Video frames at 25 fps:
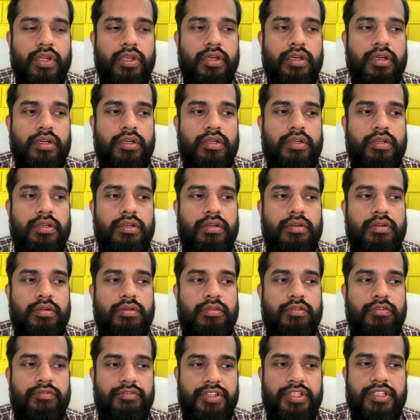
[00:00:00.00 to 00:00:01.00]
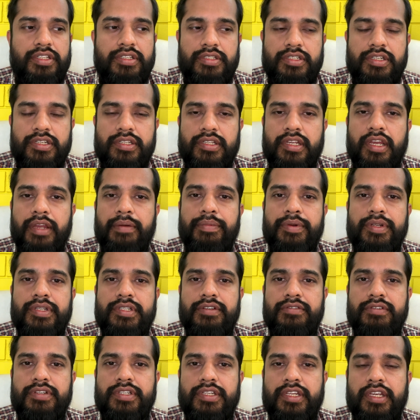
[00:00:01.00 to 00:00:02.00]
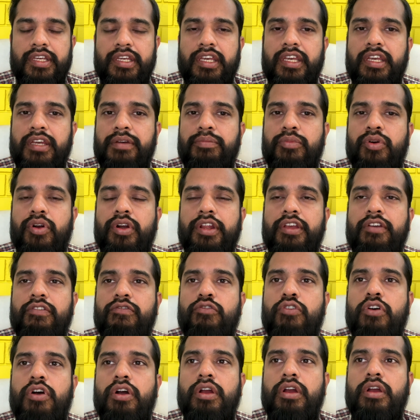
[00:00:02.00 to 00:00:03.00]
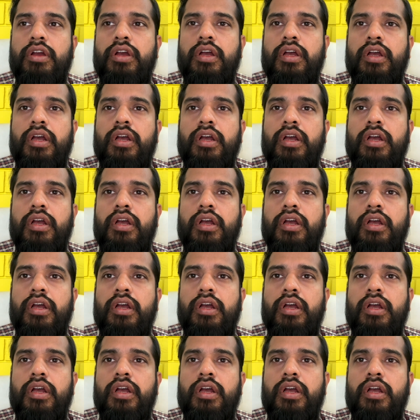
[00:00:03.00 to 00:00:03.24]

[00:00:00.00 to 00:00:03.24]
with his disciples he was taking a morning walk,